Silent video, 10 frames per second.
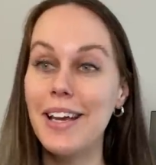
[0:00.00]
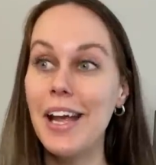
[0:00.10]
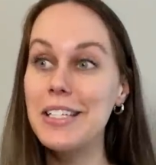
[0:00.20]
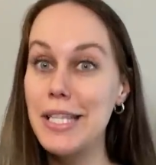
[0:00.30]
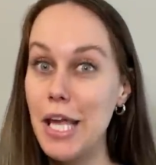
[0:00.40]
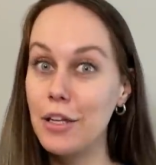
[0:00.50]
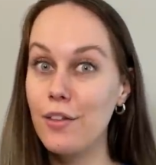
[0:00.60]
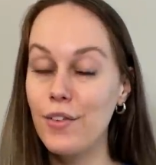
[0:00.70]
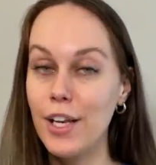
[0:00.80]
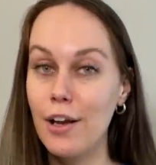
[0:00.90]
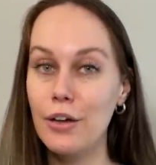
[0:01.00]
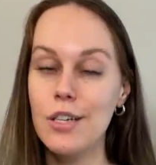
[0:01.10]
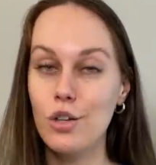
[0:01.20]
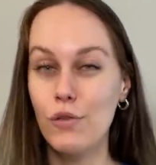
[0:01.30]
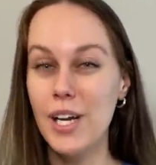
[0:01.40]
It's the end of the
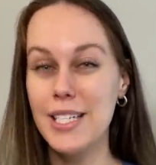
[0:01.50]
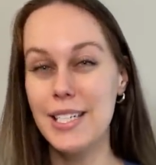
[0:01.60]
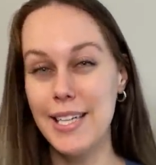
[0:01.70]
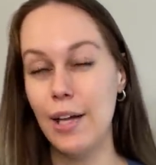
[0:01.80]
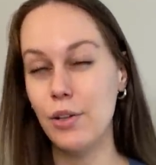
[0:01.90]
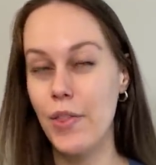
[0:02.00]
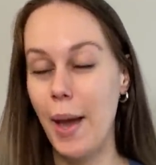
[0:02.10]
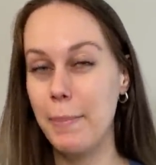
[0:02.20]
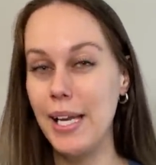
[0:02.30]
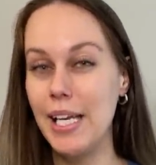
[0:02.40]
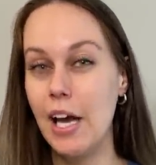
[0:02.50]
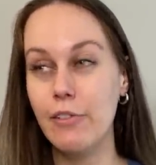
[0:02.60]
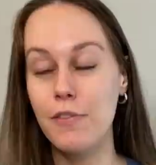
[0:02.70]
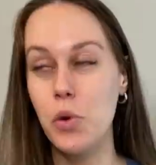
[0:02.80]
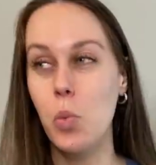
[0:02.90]
video. Don't forget to download that
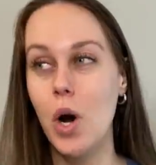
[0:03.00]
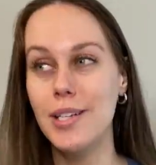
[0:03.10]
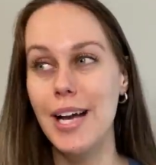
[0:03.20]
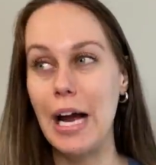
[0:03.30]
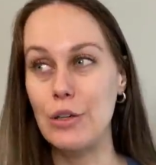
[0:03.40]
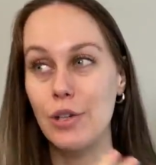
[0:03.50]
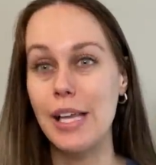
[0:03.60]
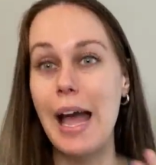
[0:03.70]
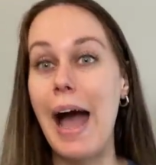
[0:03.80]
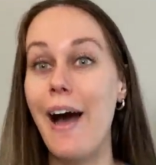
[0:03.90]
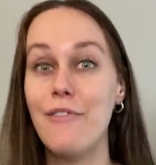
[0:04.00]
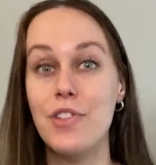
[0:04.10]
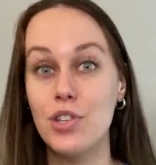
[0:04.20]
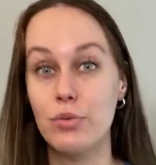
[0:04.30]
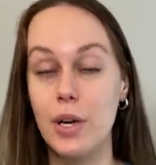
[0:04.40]
PDF if you want to actually have
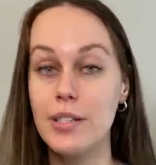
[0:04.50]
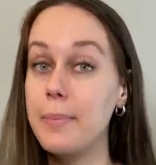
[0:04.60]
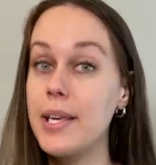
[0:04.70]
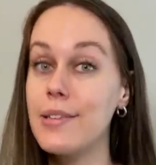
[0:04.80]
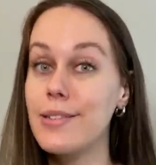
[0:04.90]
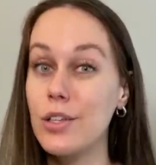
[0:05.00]
these recipes,